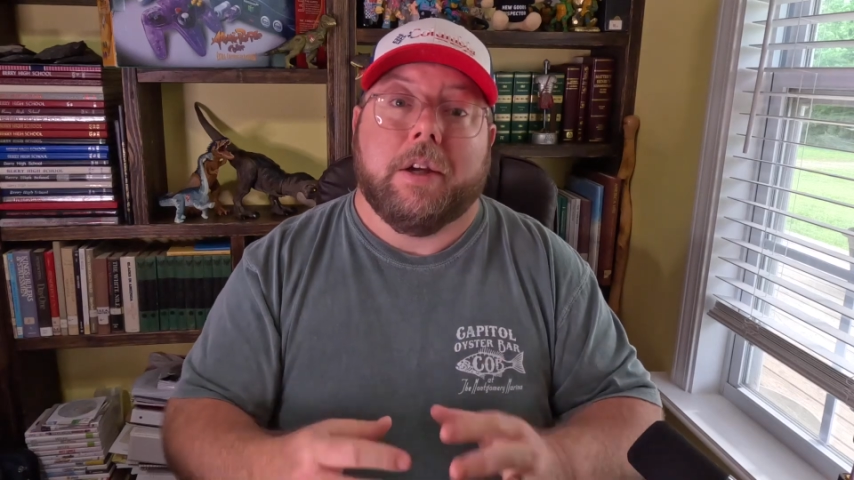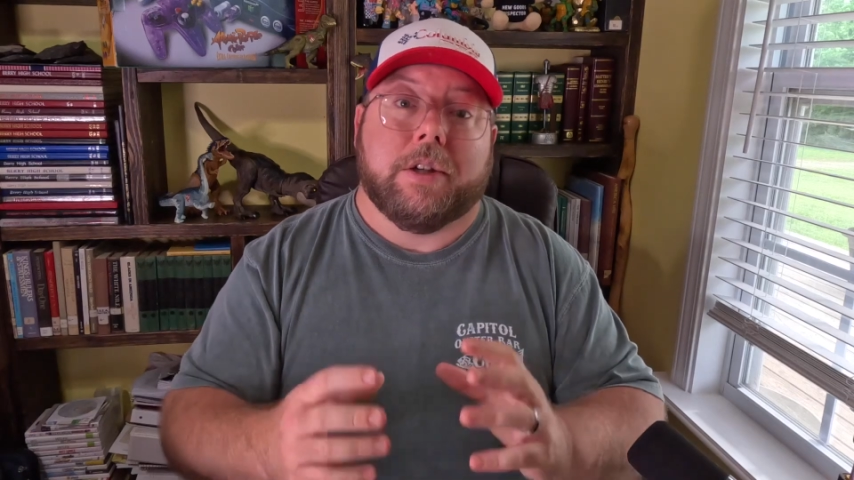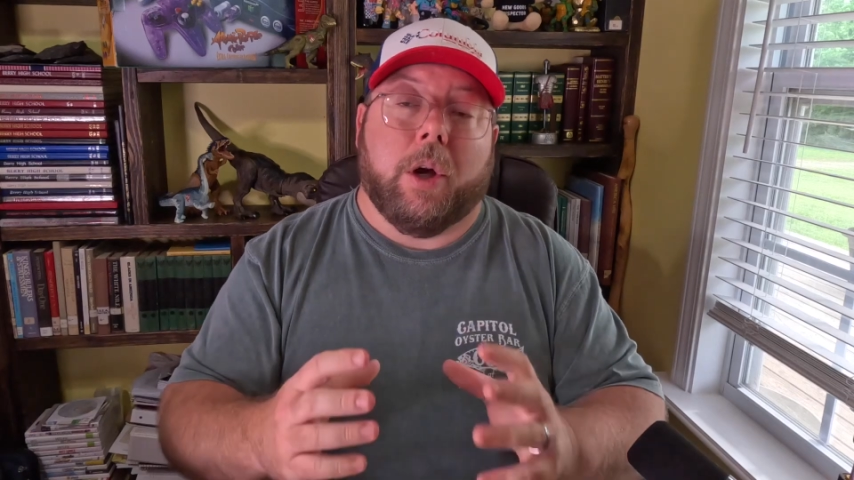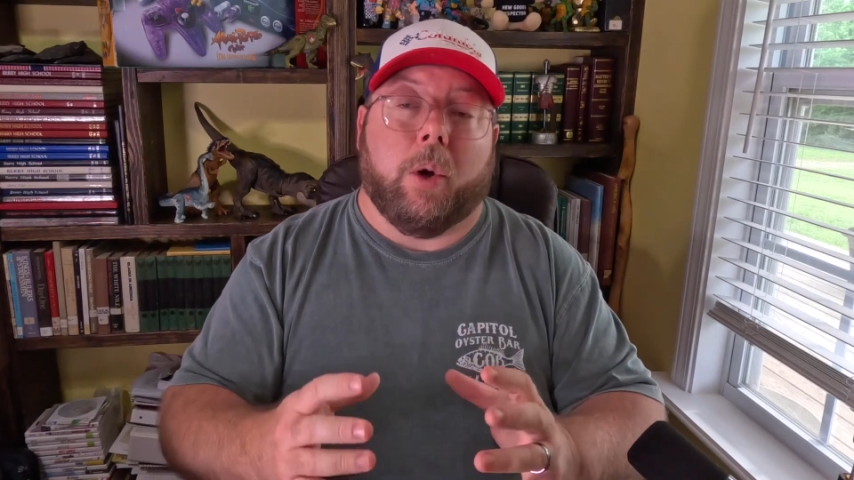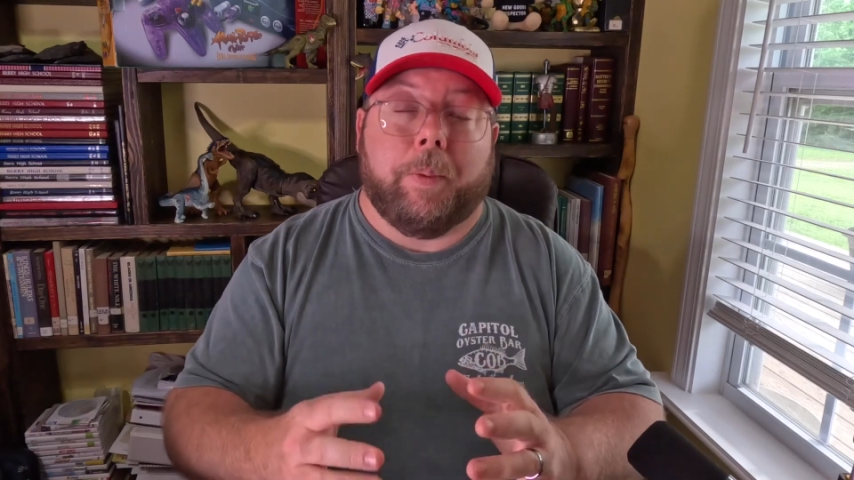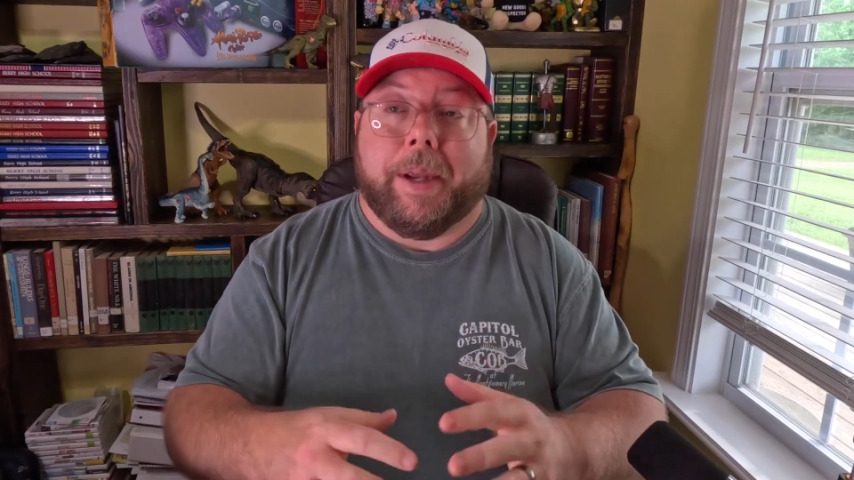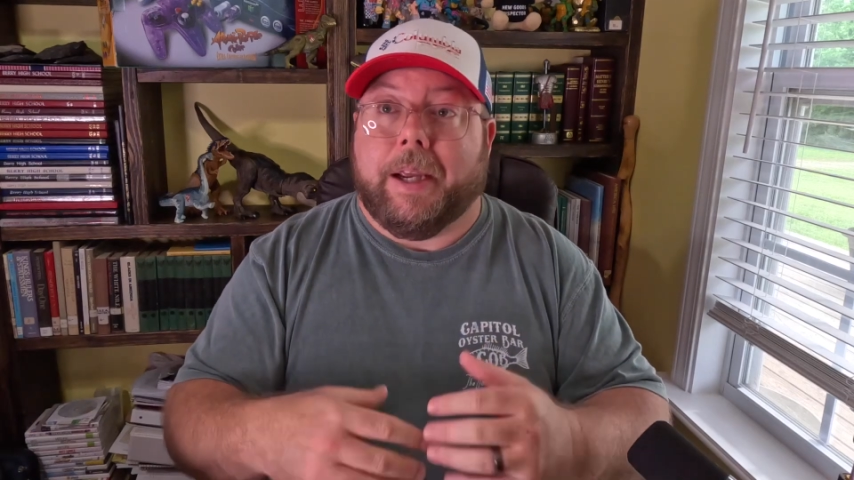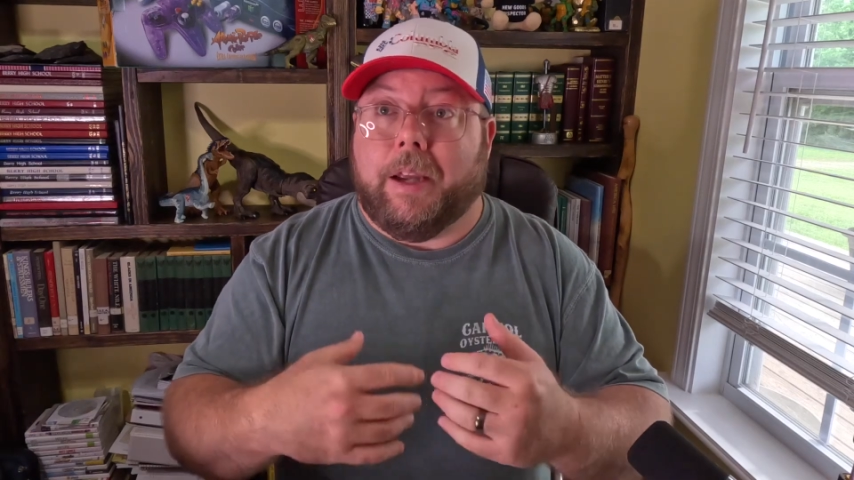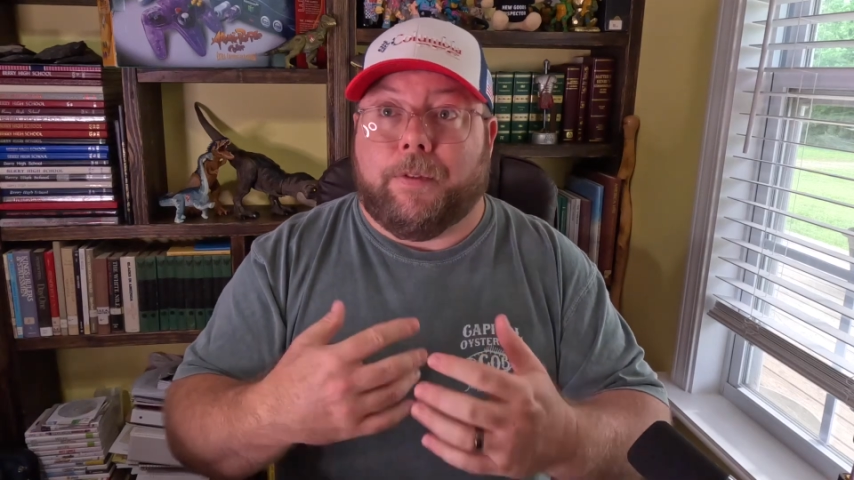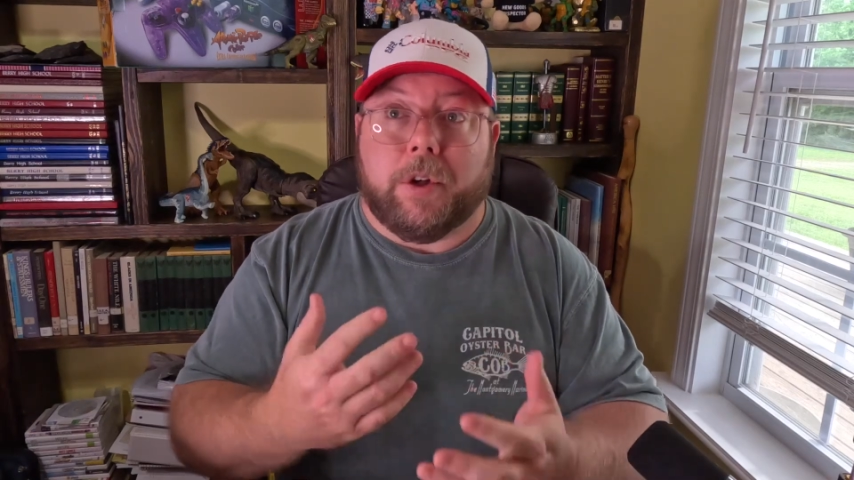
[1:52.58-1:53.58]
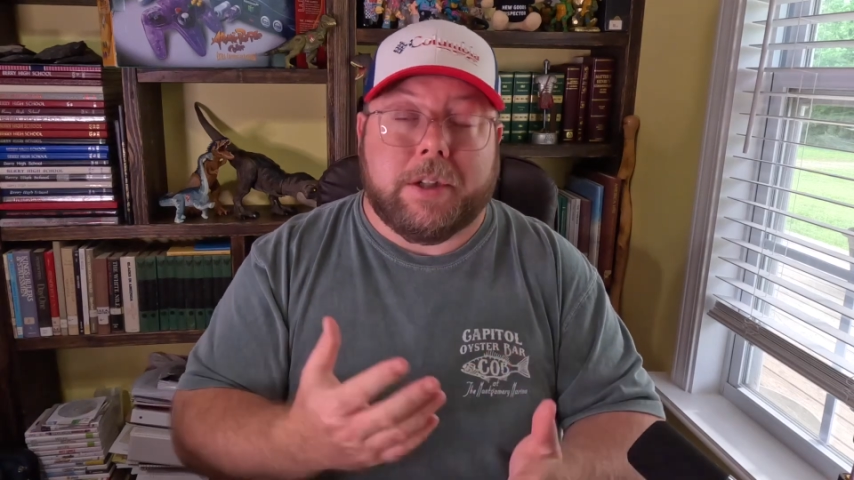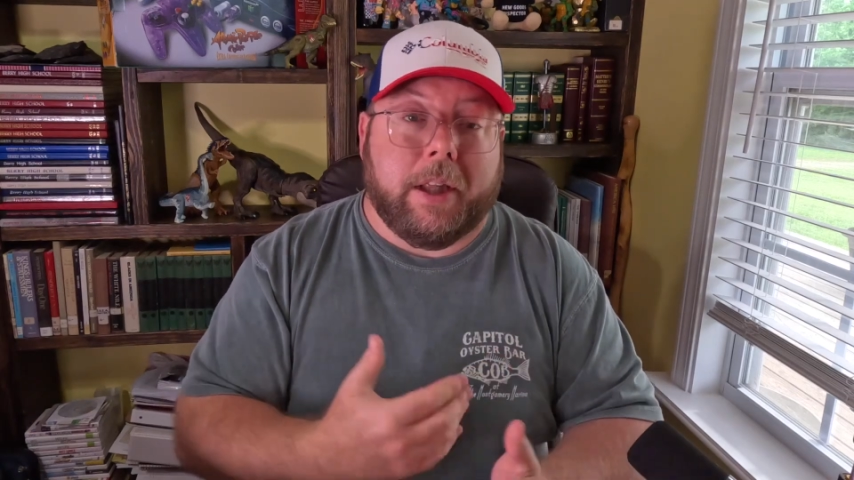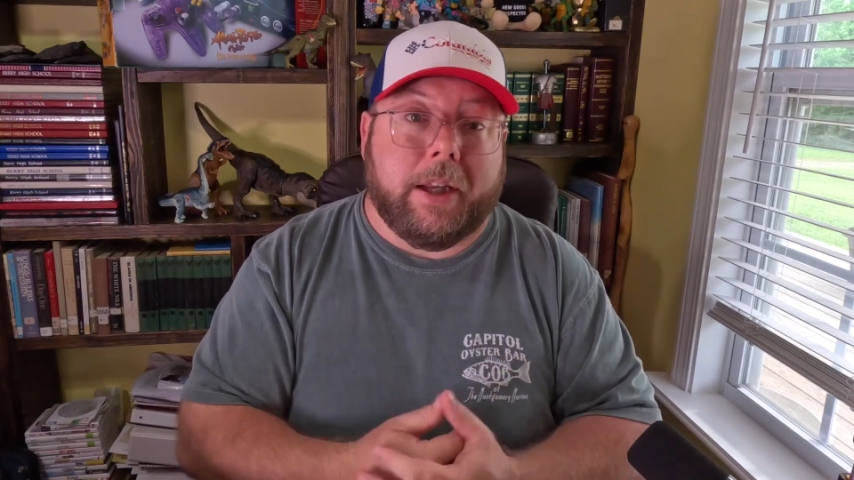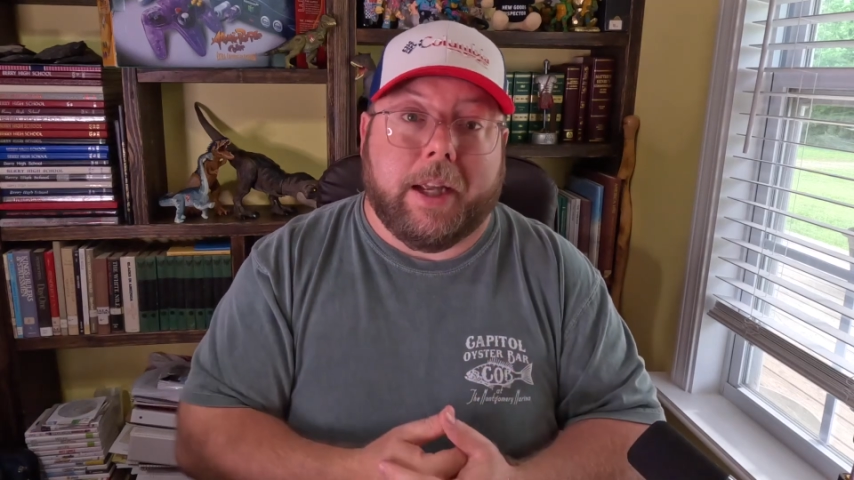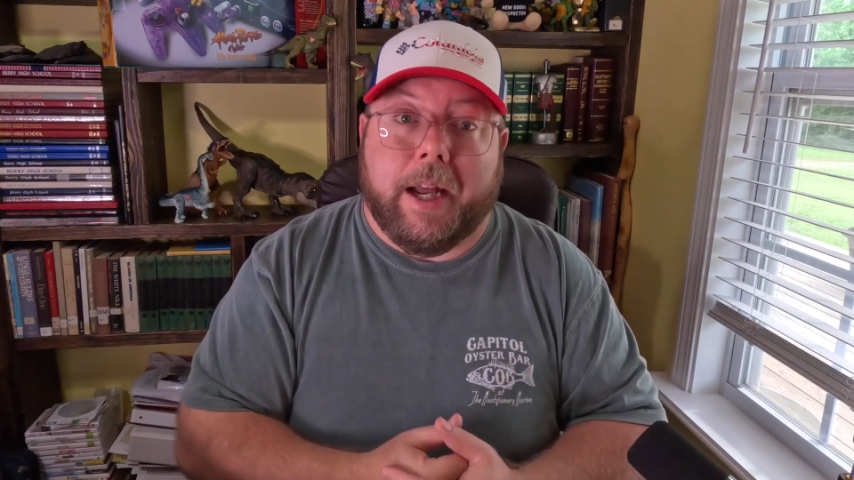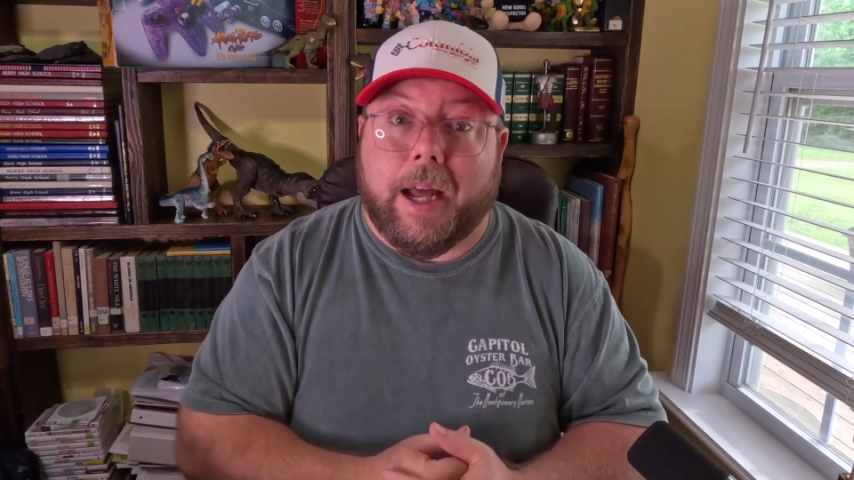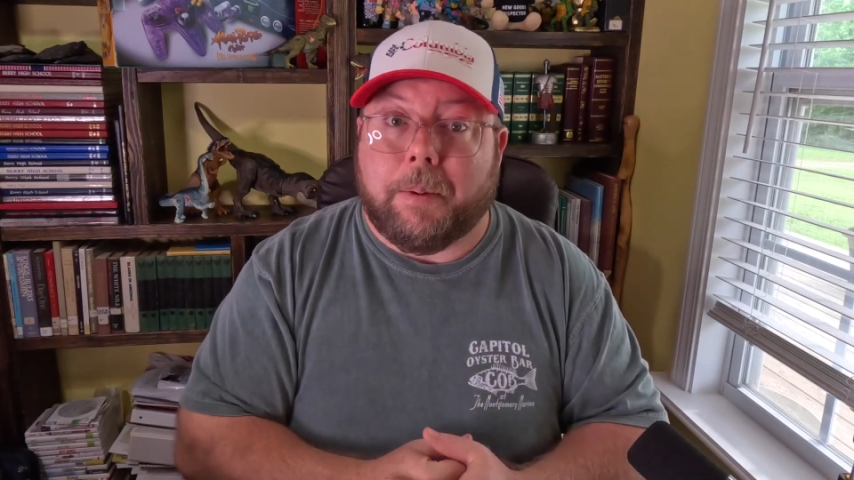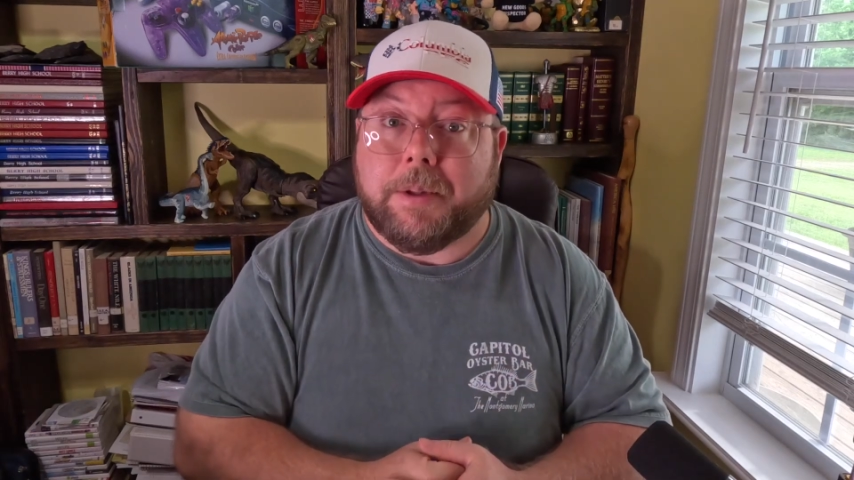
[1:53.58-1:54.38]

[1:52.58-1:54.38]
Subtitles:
So if you're selling an item,